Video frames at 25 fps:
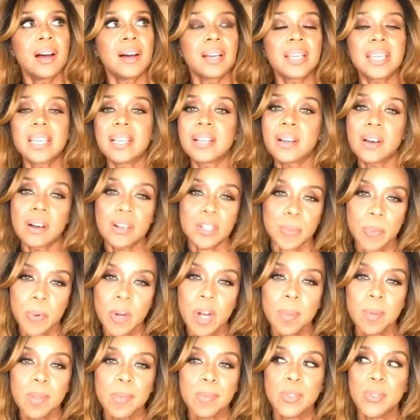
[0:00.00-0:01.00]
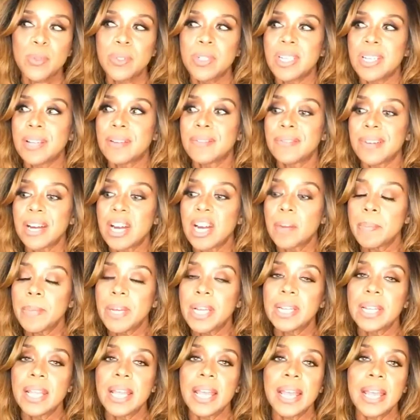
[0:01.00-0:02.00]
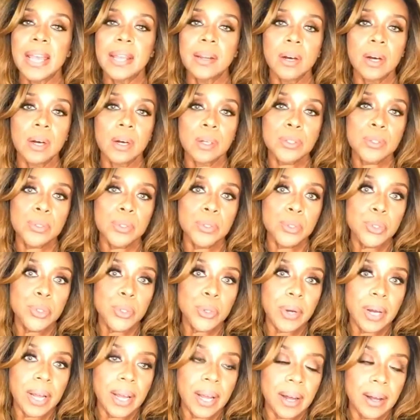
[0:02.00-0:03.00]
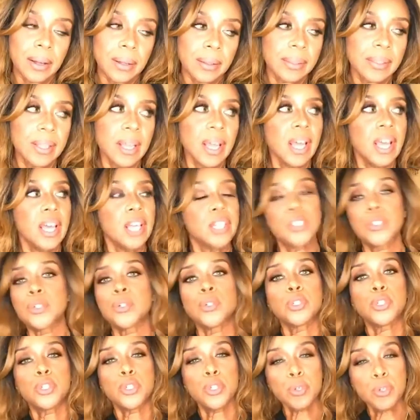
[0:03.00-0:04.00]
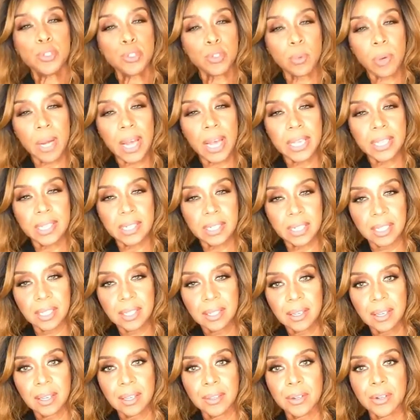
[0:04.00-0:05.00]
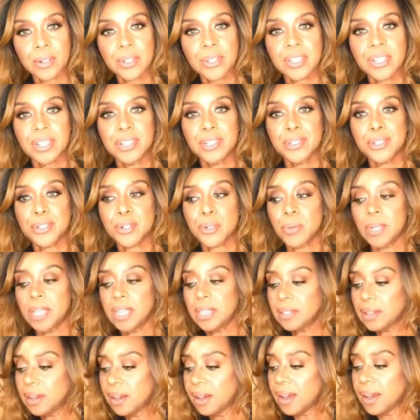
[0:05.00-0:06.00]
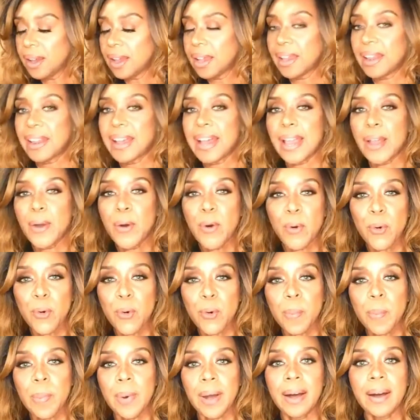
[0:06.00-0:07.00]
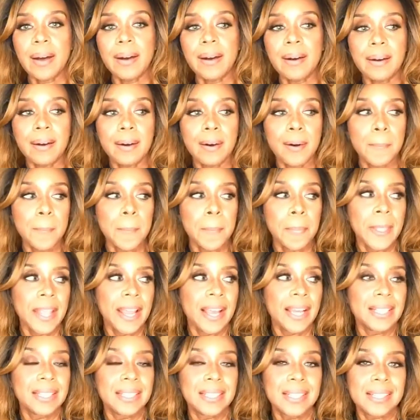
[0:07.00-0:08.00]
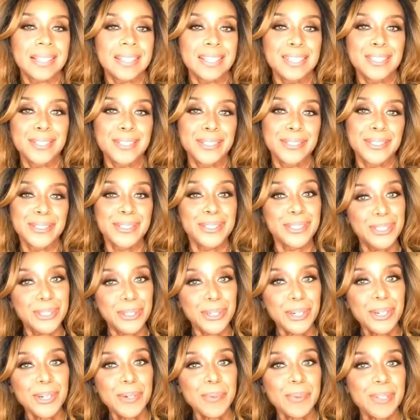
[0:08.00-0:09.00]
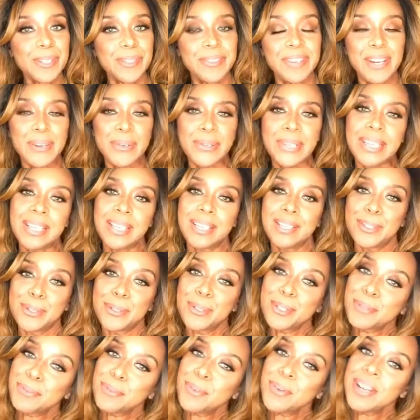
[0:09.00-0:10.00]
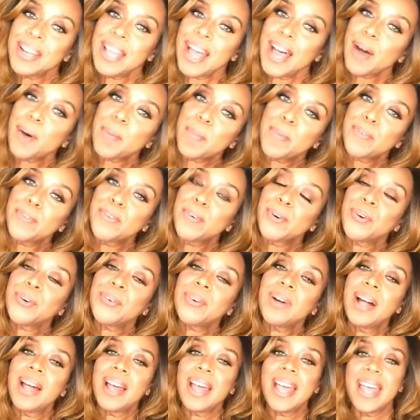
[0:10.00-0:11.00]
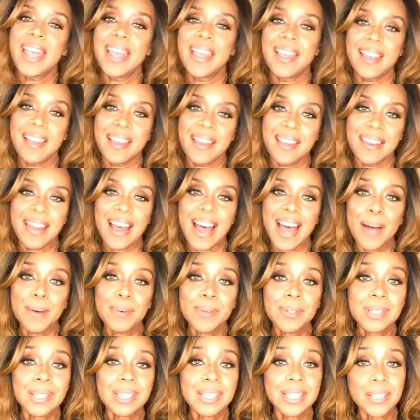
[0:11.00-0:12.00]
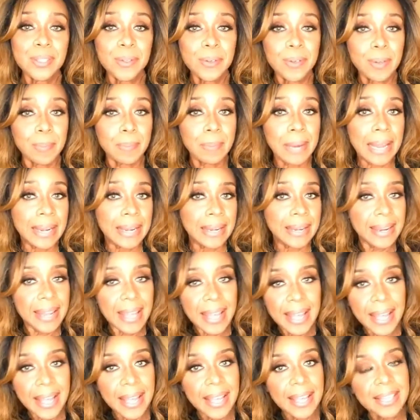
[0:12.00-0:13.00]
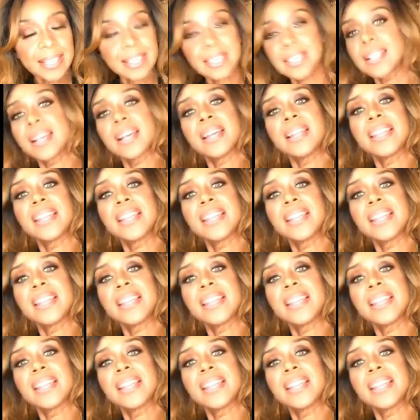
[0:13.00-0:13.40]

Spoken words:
can cause problems to the environment and also to your health. So choose wisely your sunscreen, and I hope this little tutorial was very useful and helpful, and I will see you in my next